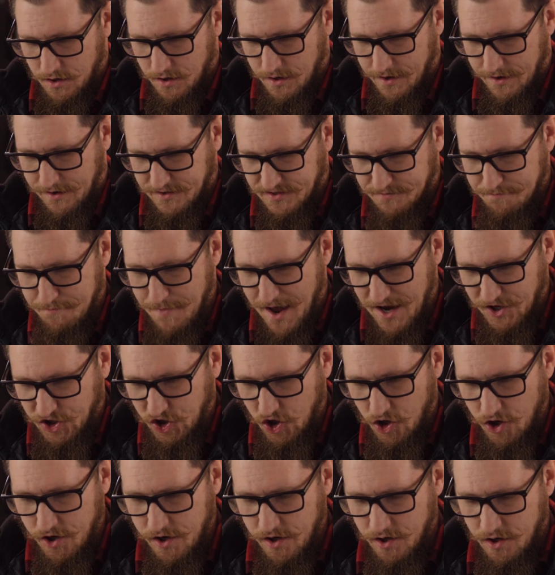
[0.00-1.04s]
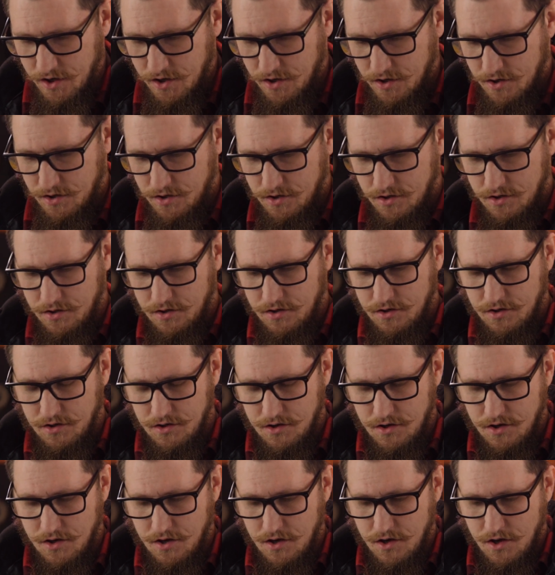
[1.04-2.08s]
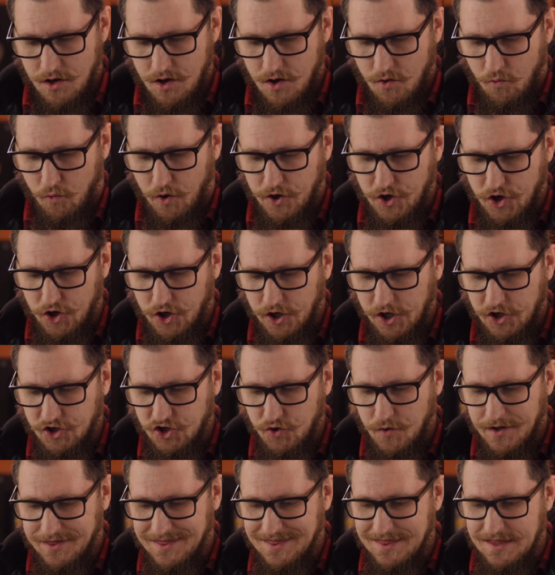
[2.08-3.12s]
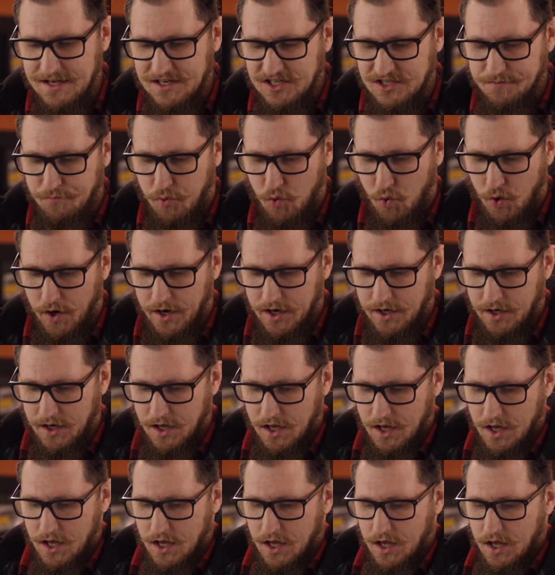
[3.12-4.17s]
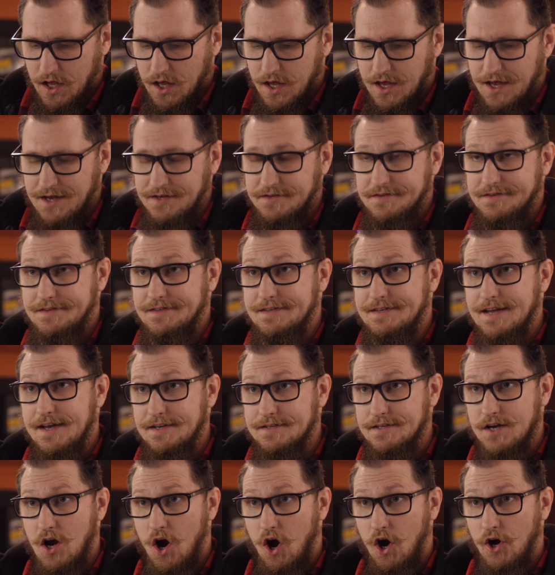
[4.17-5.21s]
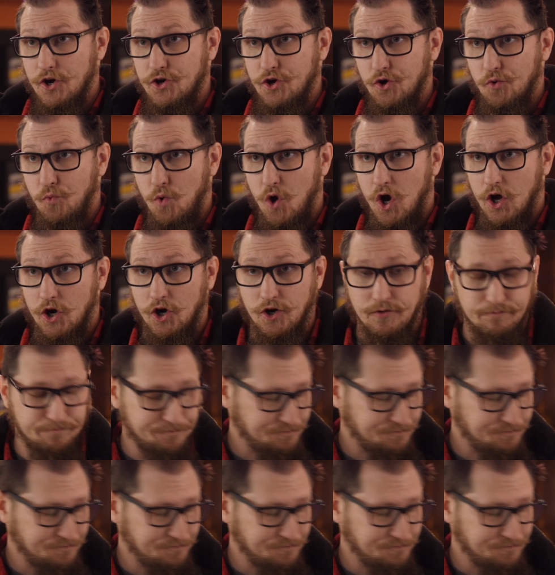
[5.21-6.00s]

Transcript: It is measured. What you're going to do at this point is discard your water.